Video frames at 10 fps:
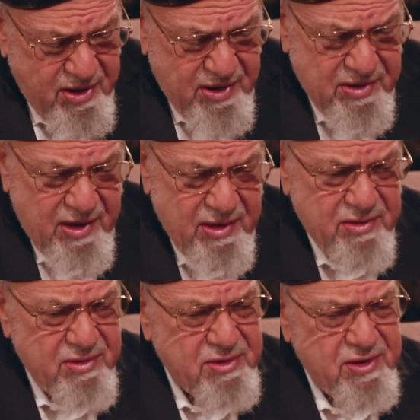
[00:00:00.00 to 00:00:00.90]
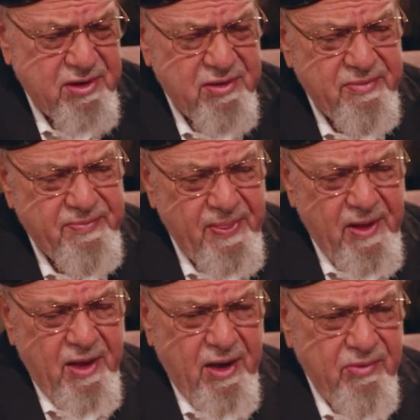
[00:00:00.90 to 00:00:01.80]
and
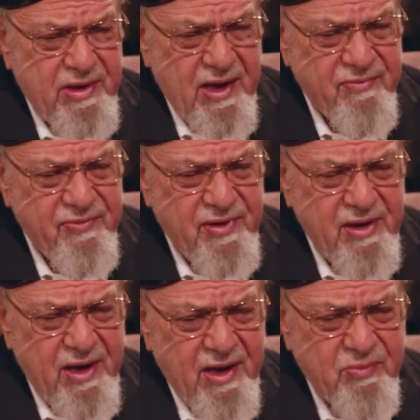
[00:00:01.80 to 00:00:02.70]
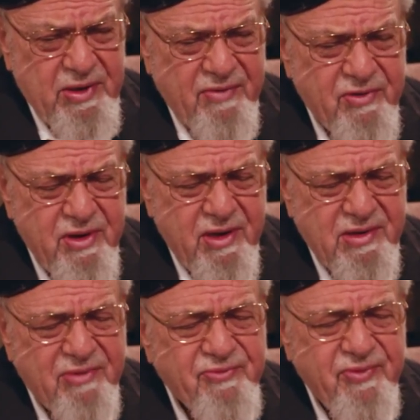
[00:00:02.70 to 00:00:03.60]
we have
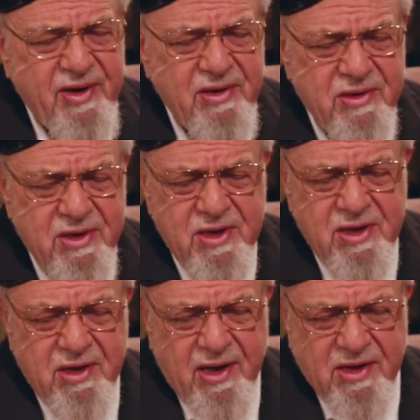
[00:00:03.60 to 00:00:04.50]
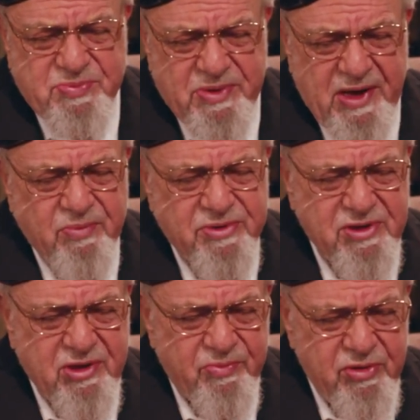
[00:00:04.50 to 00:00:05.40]
and that friend has been able
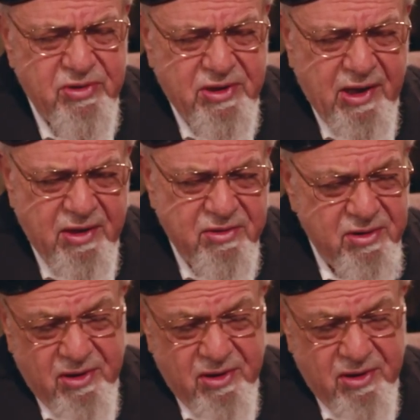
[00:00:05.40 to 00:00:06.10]
to communicate